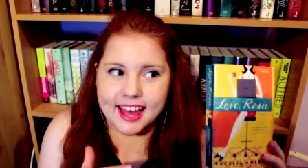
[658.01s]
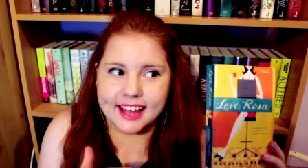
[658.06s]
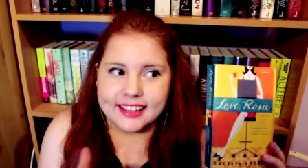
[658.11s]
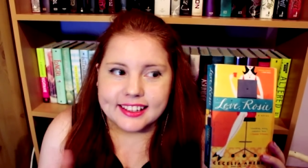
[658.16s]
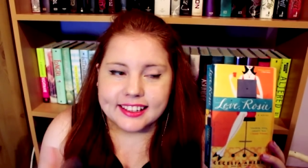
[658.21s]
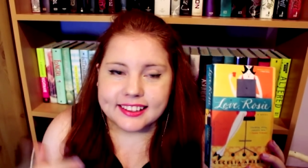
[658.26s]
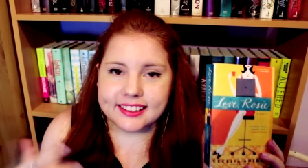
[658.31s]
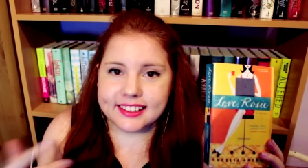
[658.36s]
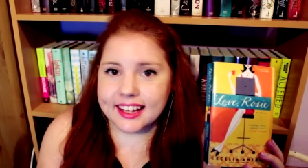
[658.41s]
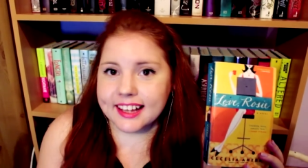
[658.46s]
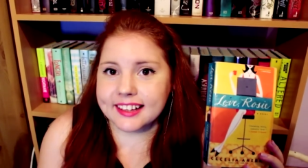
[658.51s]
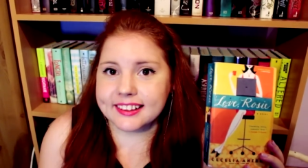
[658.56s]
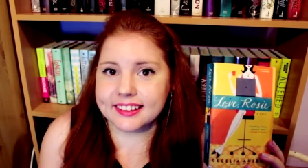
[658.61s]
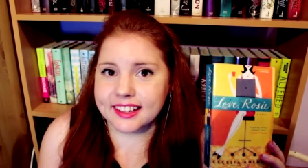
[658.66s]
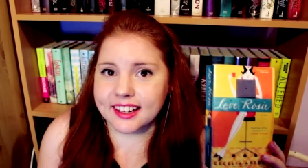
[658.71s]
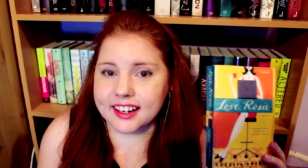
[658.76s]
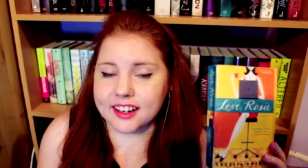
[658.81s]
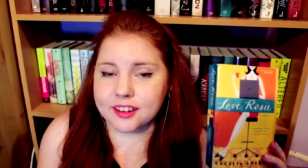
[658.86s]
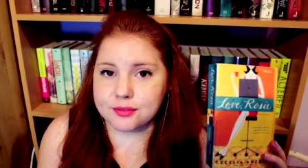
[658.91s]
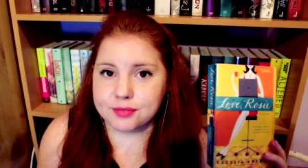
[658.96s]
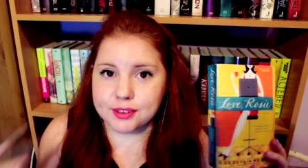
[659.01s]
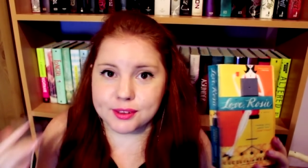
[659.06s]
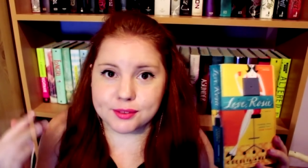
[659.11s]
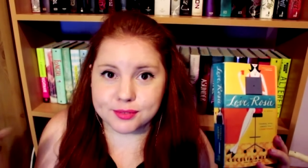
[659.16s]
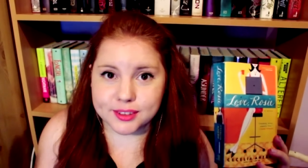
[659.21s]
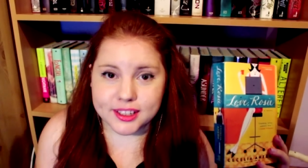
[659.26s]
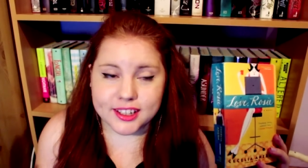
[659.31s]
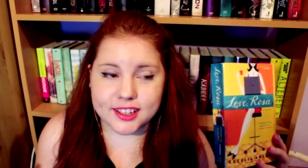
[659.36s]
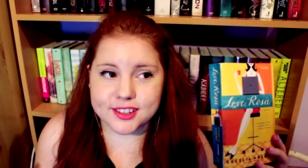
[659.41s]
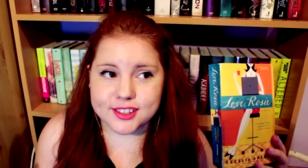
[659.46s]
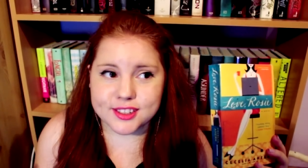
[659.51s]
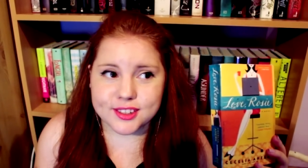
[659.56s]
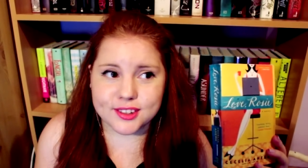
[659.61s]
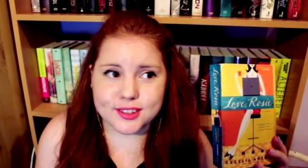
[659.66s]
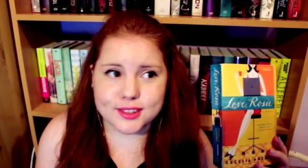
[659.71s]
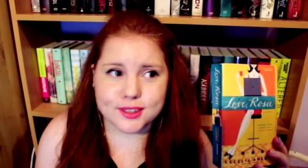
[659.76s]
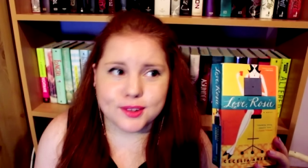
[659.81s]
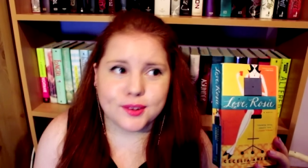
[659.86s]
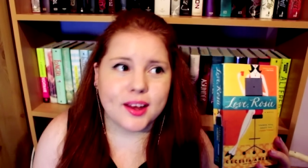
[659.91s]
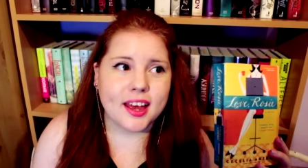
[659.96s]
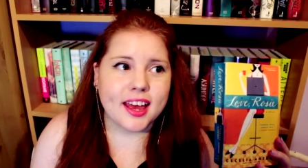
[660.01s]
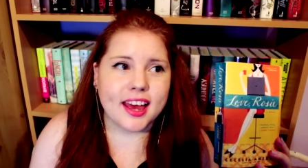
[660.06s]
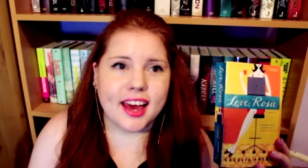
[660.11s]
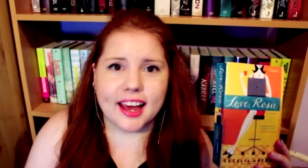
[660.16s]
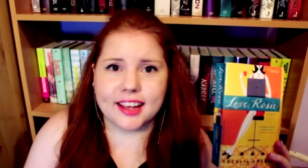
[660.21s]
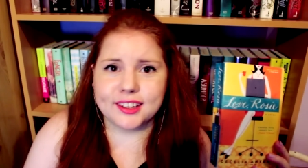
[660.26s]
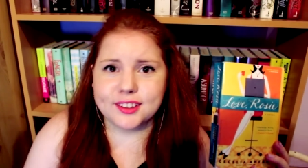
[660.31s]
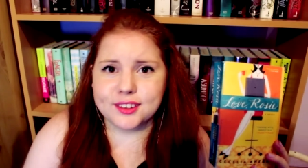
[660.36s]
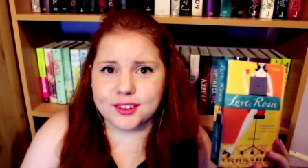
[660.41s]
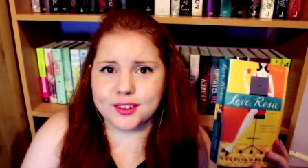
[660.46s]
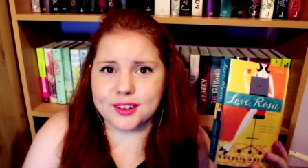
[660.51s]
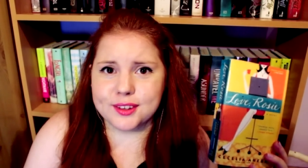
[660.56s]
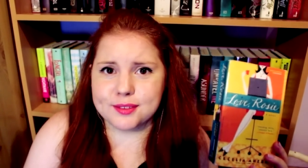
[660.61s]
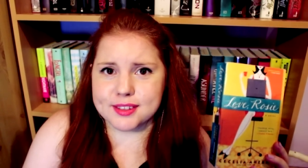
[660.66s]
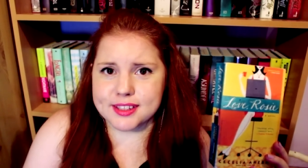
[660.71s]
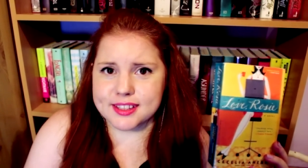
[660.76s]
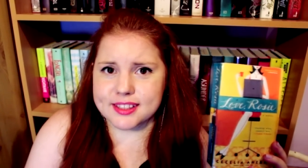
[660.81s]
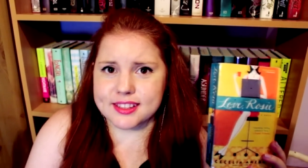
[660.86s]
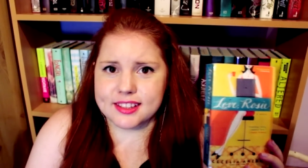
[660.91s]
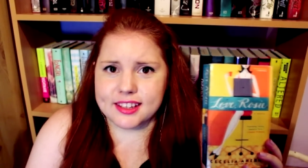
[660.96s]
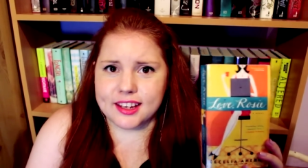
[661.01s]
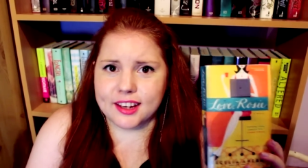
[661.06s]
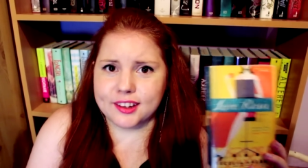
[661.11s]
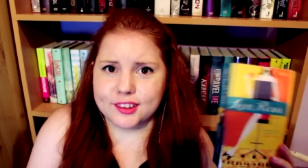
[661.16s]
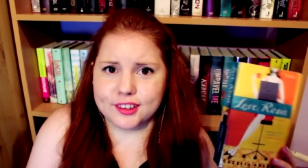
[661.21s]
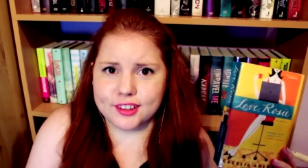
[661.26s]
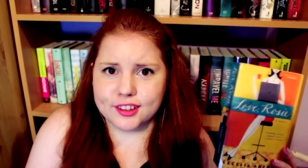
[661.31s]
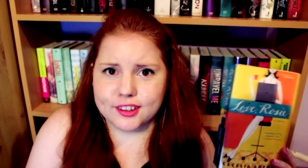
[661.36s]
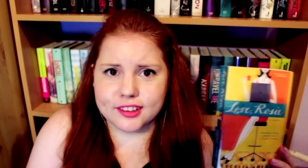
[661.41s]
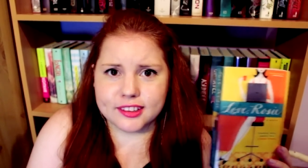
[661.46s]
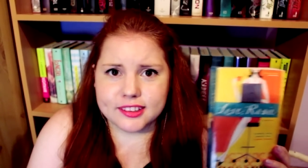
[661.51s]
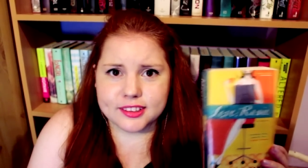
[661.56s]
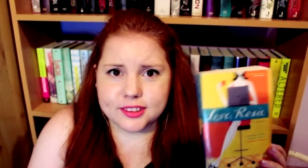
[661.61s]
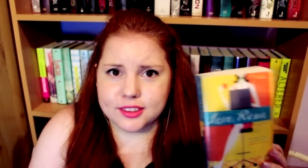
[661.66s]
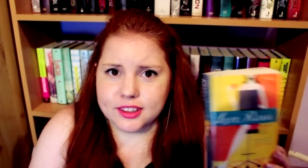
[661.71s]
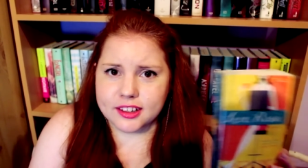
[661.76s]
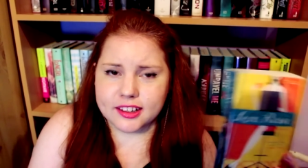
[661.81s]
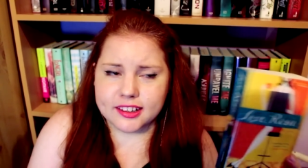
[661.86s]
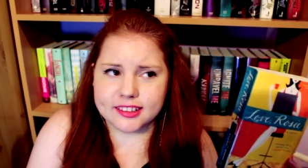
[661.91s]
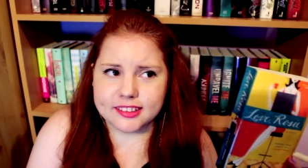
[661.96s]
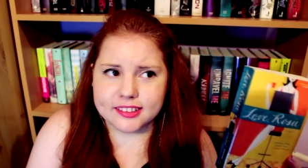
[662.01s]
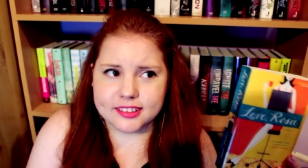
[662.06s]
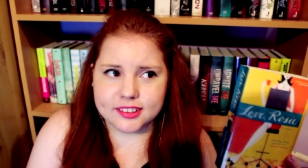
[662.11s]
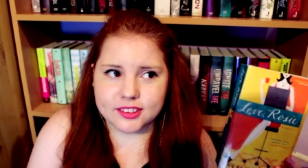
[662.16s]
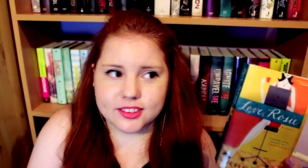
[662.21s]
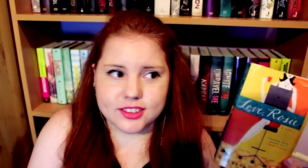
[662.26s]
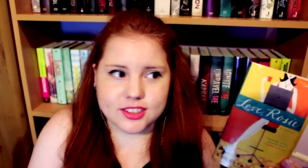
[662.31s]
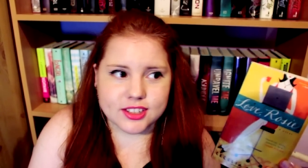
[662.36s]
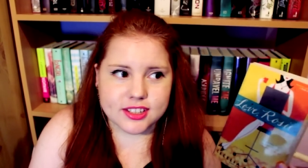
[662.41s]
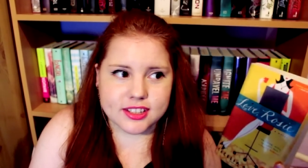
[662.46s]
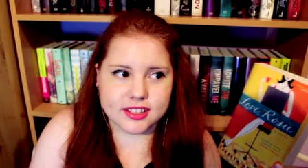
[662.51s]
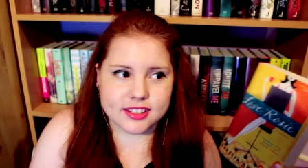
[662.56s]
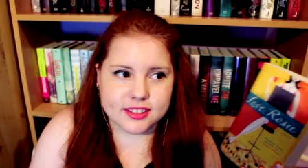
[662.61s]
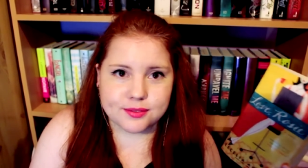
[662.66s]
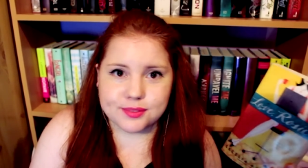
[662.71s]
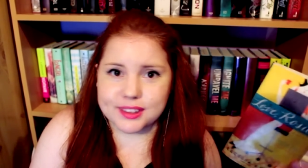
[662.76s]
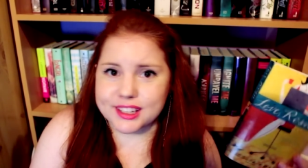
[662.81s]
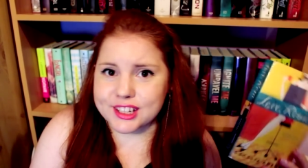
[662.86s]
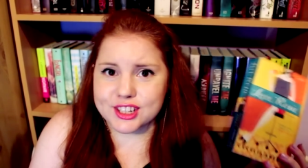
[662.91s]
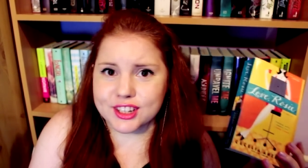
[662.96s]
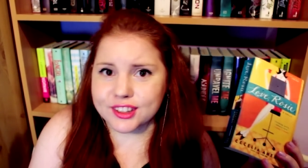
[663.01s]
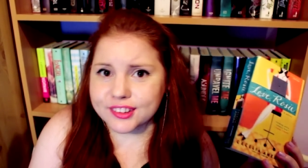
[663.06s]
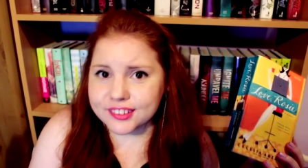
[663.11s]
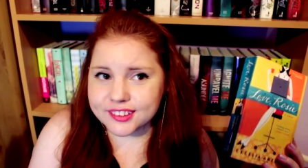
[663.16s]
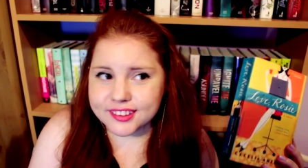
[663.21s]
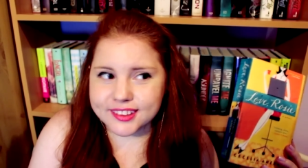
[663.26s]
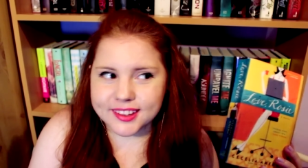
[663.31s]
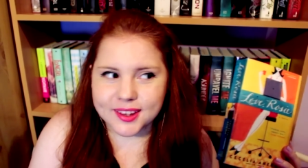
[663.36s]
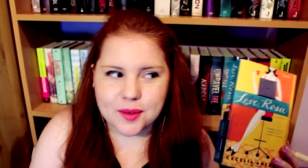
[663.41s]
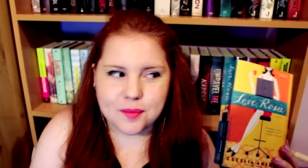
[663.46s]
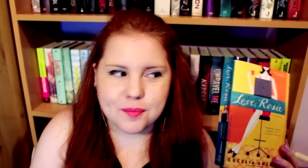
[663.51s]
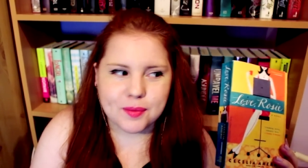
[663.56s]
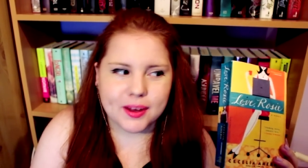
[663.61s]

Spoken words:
and at the end they are 50 years old, so I don't know if it's young adult or just fiction.